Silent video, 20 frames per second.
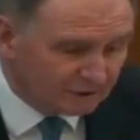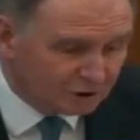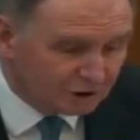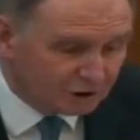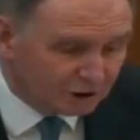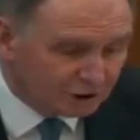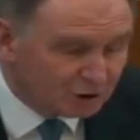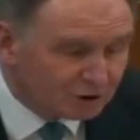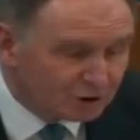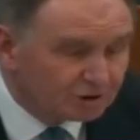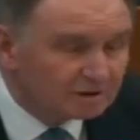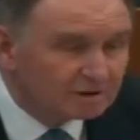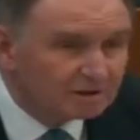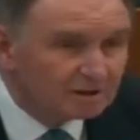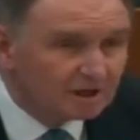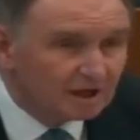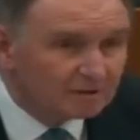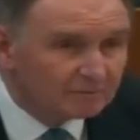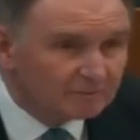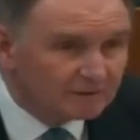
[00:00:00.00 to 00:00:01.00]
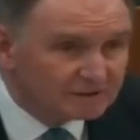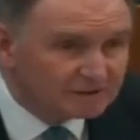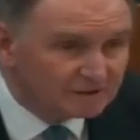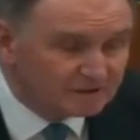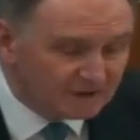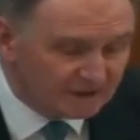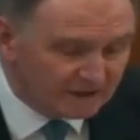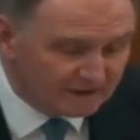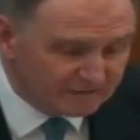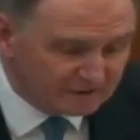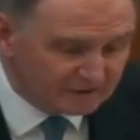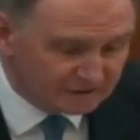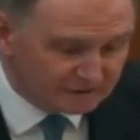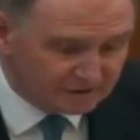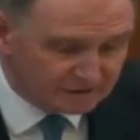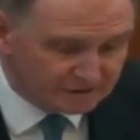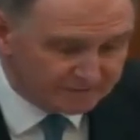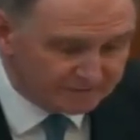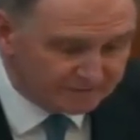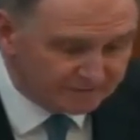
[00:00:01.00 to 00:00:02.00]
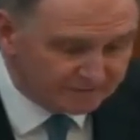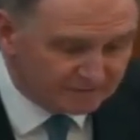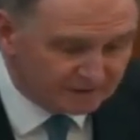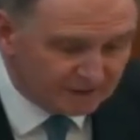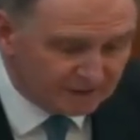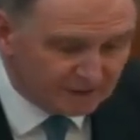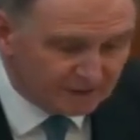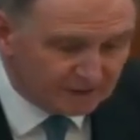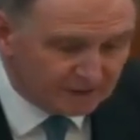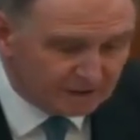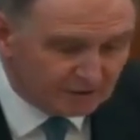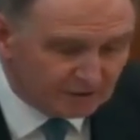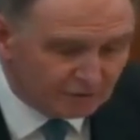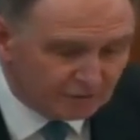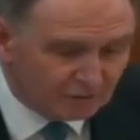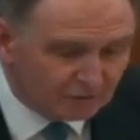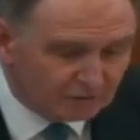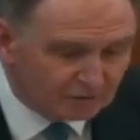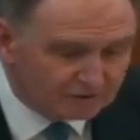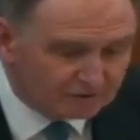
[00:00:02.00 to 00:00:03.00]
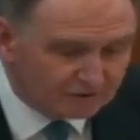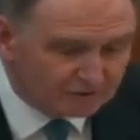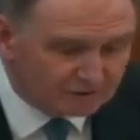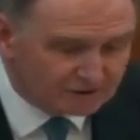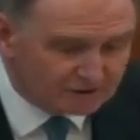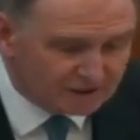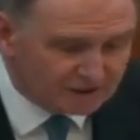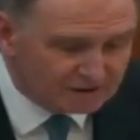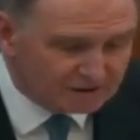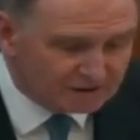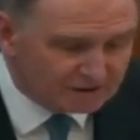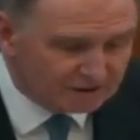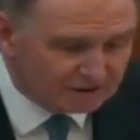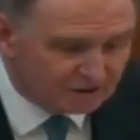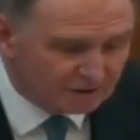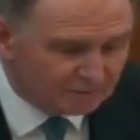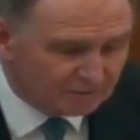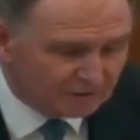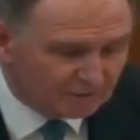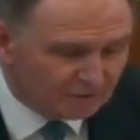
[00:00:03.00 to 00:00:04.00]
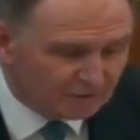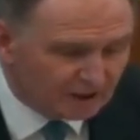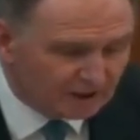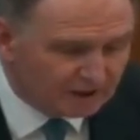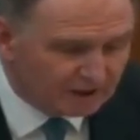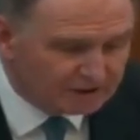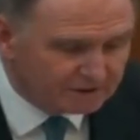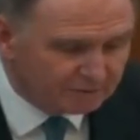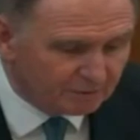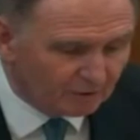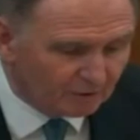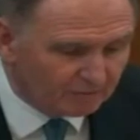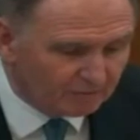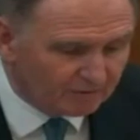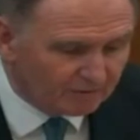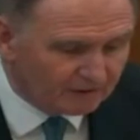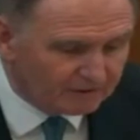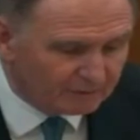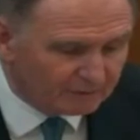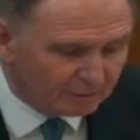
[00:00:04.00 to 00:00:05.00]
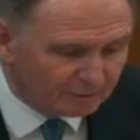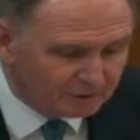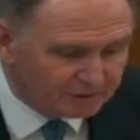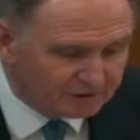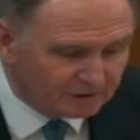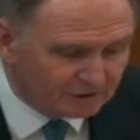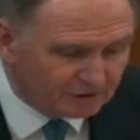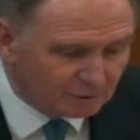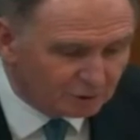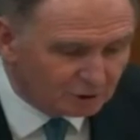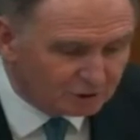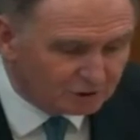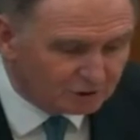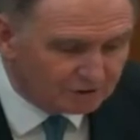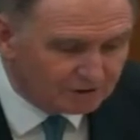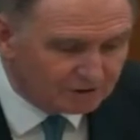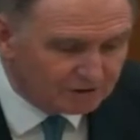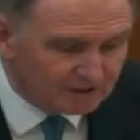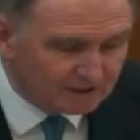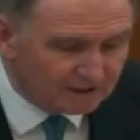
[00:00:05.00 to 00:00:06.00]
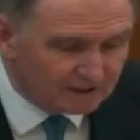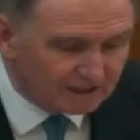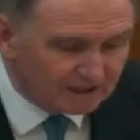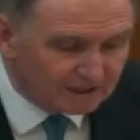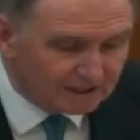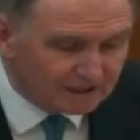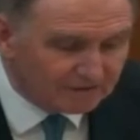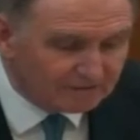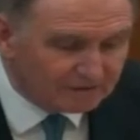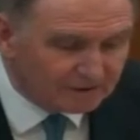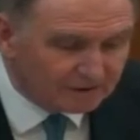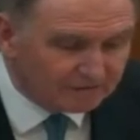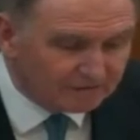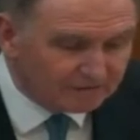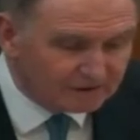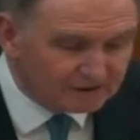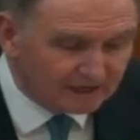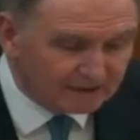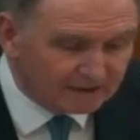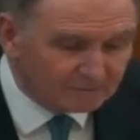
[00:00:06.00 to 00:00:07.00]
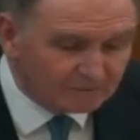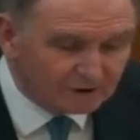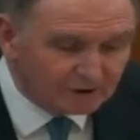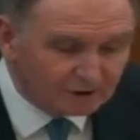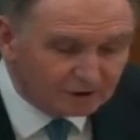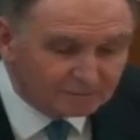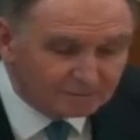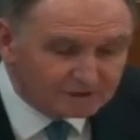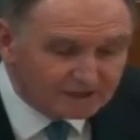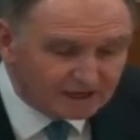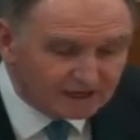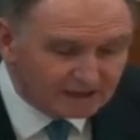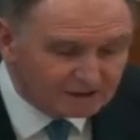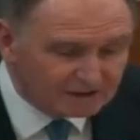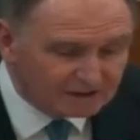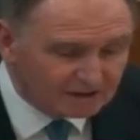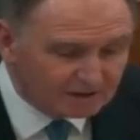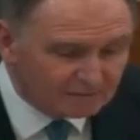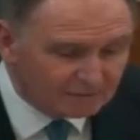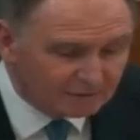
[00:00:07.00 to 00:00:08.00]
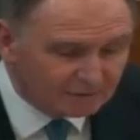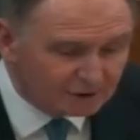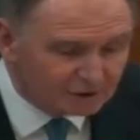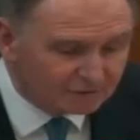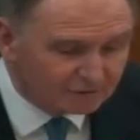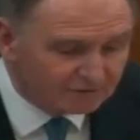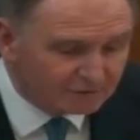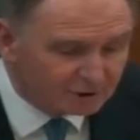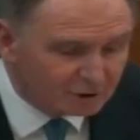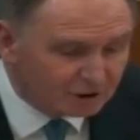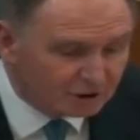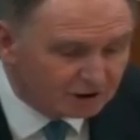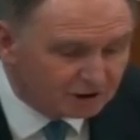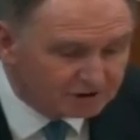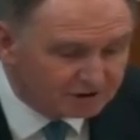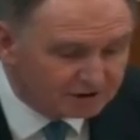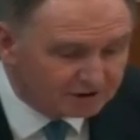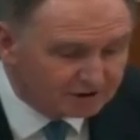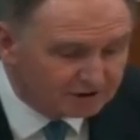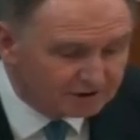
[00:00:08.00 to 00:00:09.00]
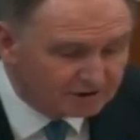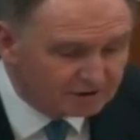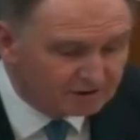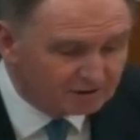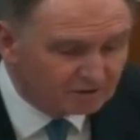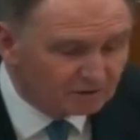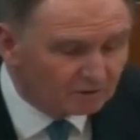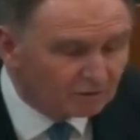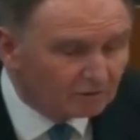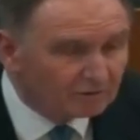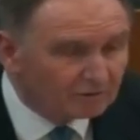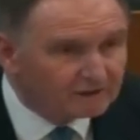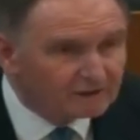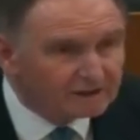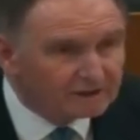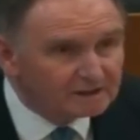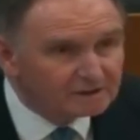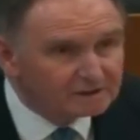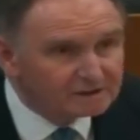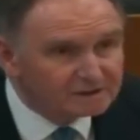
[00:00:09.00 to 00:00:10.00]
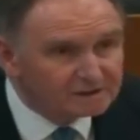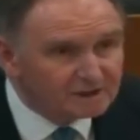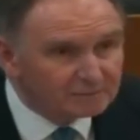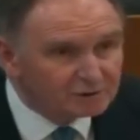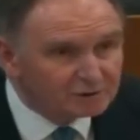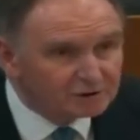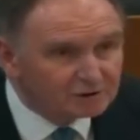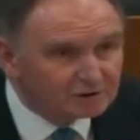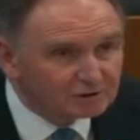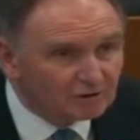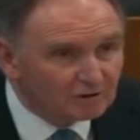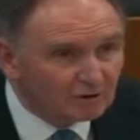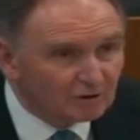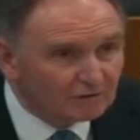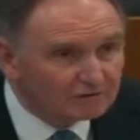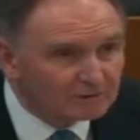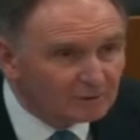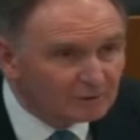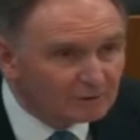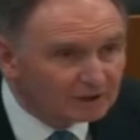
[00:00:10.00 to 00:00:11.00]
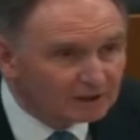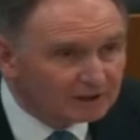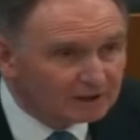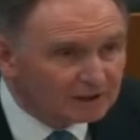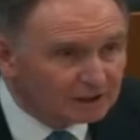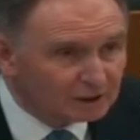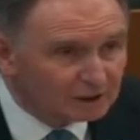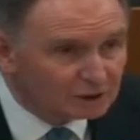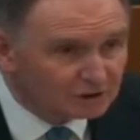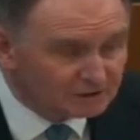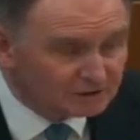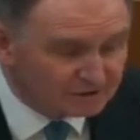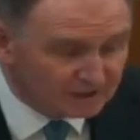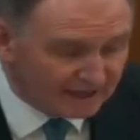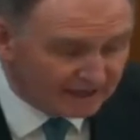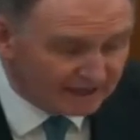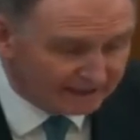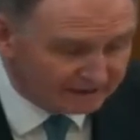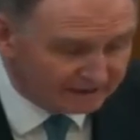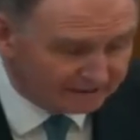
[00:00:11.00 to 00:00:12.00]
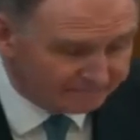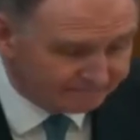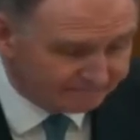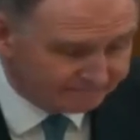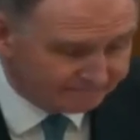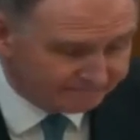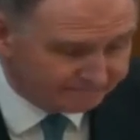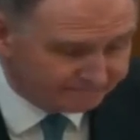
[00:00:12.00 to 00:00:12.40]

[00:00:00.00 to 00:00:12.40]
The judge admitted the evidence. He ruled that the data could be relied upon by the prosecution even if it had been obtained in breach of the Charter or the Interception of Communications Act.